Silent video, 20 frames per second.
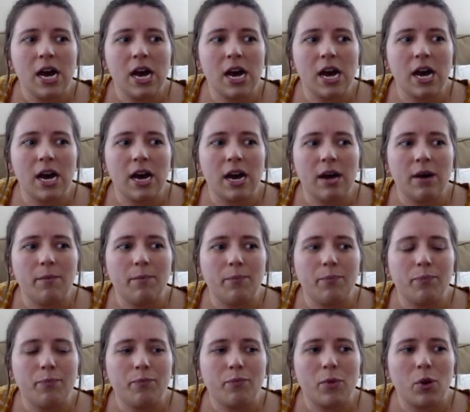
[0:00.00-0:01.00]

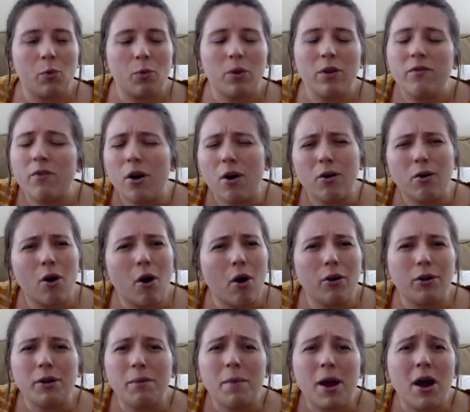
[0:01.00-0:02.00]
um, we've all
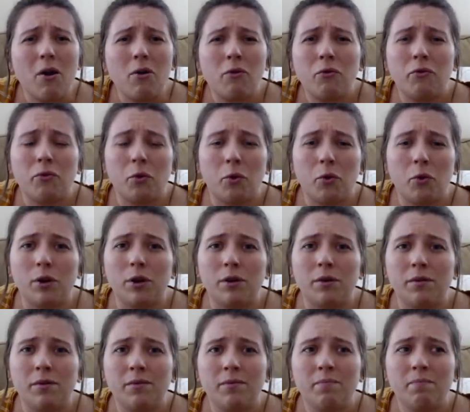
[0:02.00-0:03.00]
called him out for